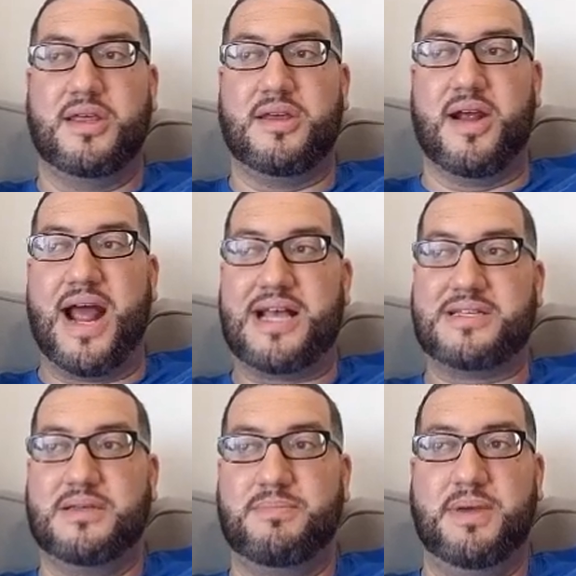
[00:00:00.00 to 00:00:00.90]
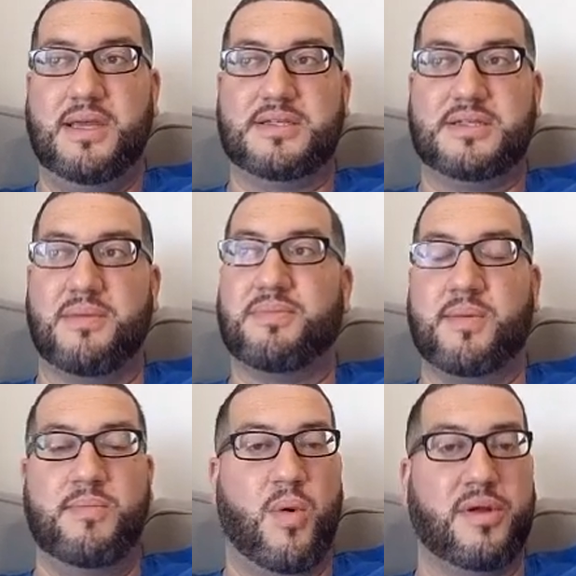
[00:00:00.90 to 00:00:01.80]
That there has to be
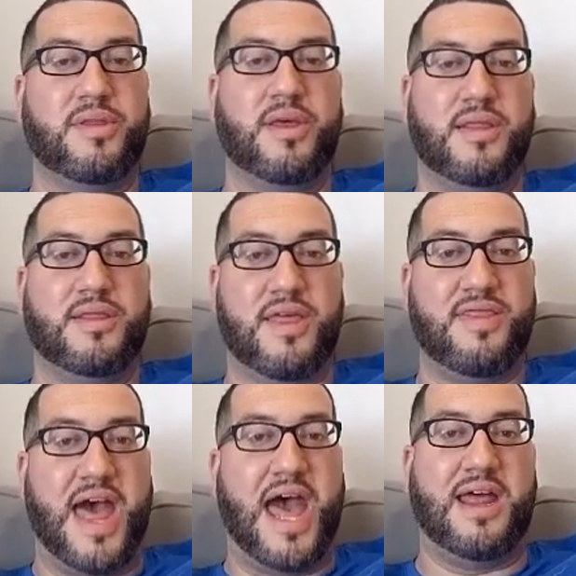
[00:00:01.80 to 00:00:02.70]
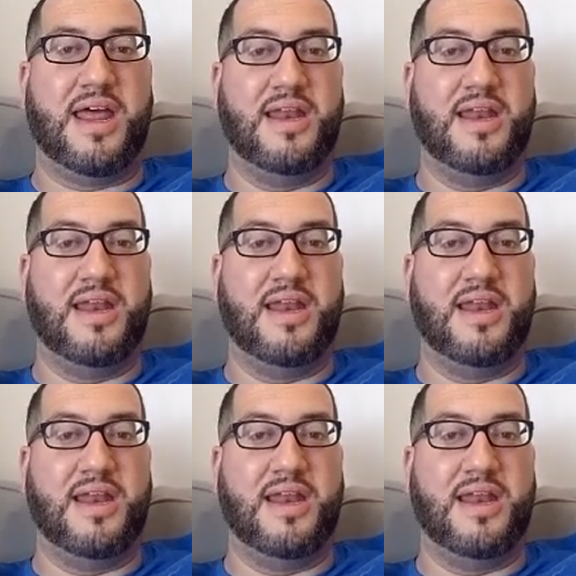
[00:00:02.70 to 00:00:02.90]
something more than that.